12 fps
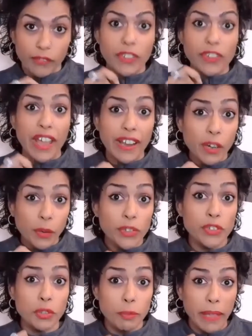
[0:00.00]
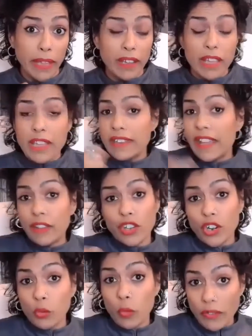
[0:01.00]
If the tiger was too big, now you're
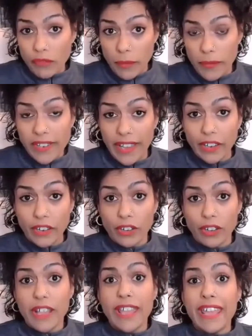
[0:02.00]
going to run from the tiger.